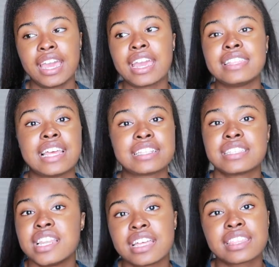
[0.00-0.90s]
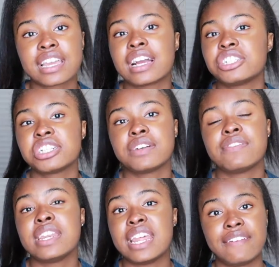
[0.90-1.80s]
And that's nothing I should have
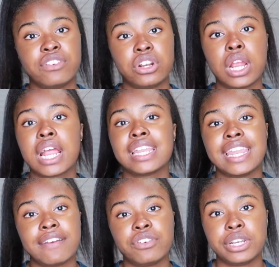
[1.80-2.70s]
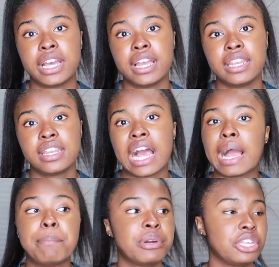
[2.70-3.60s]
never done.
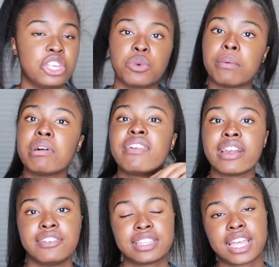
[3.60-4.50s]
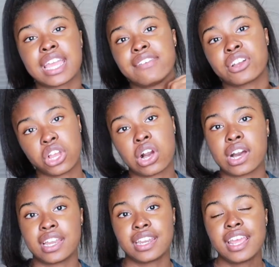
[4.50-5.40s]
I put you above everything, even
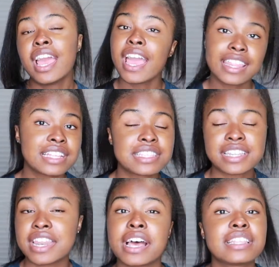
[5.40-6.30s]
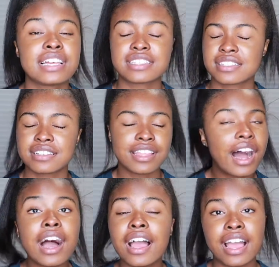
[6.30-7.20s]
God. And that's
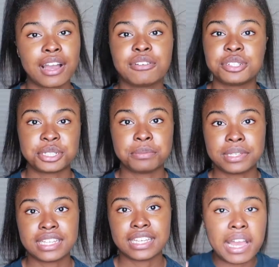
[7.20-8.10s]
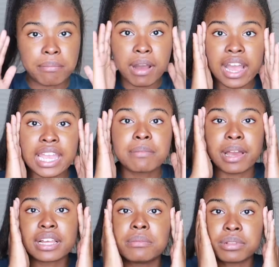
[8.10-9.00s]
not how it should be. My mind,
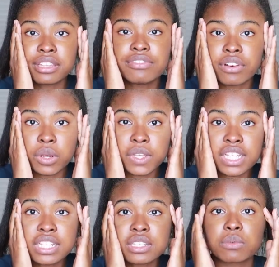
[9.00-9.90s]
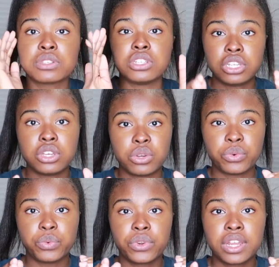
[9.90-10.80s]
my complete focus was you.